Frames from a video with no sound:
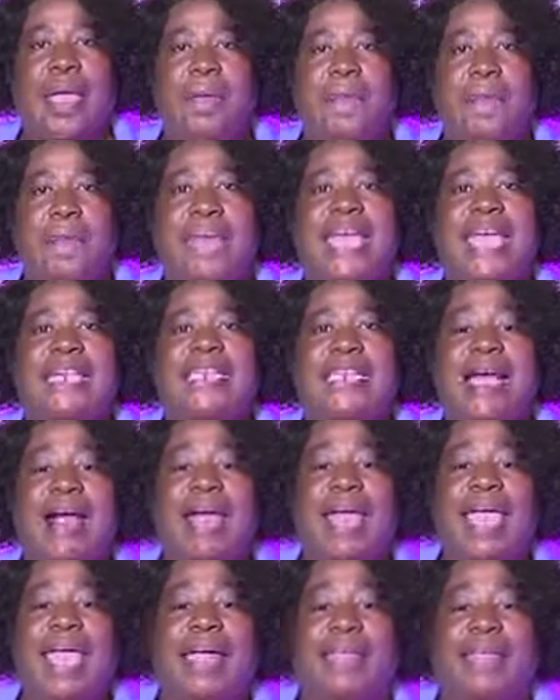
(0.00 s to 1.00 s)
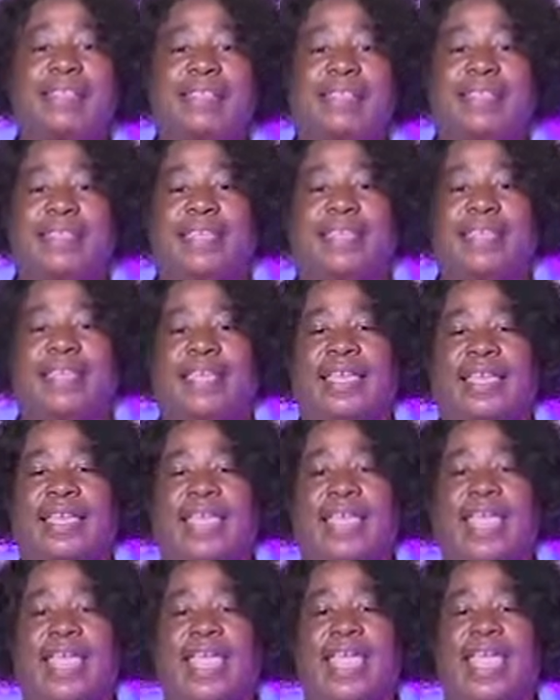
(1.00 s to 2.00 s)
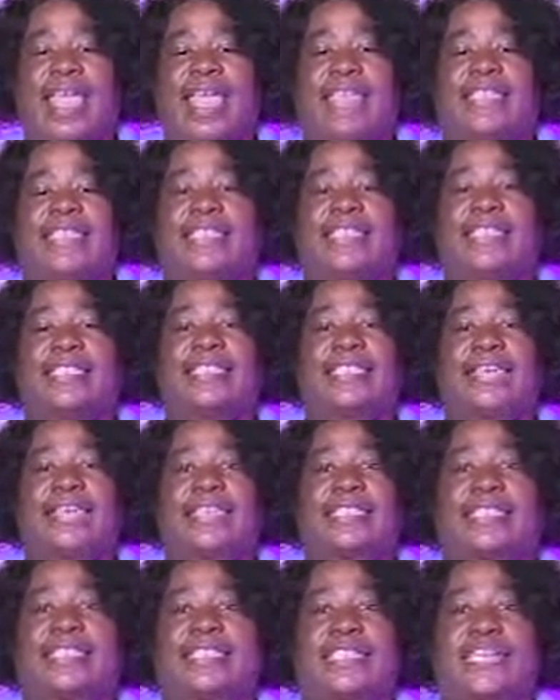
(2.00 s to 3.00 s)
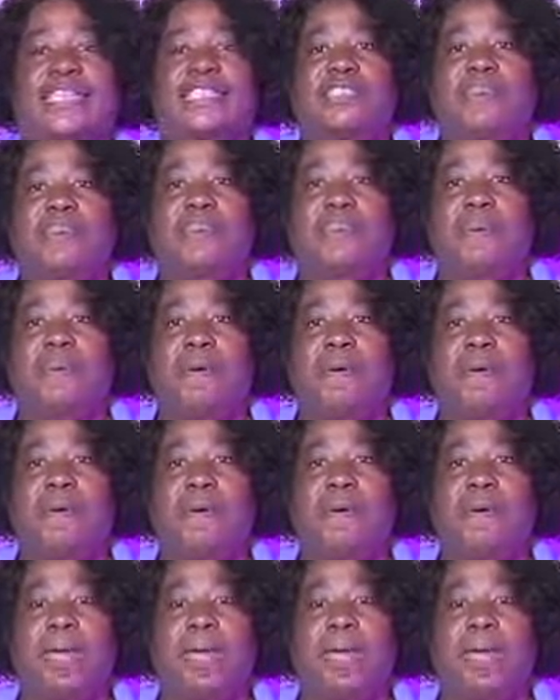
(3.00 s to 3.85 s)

Mental health is the successful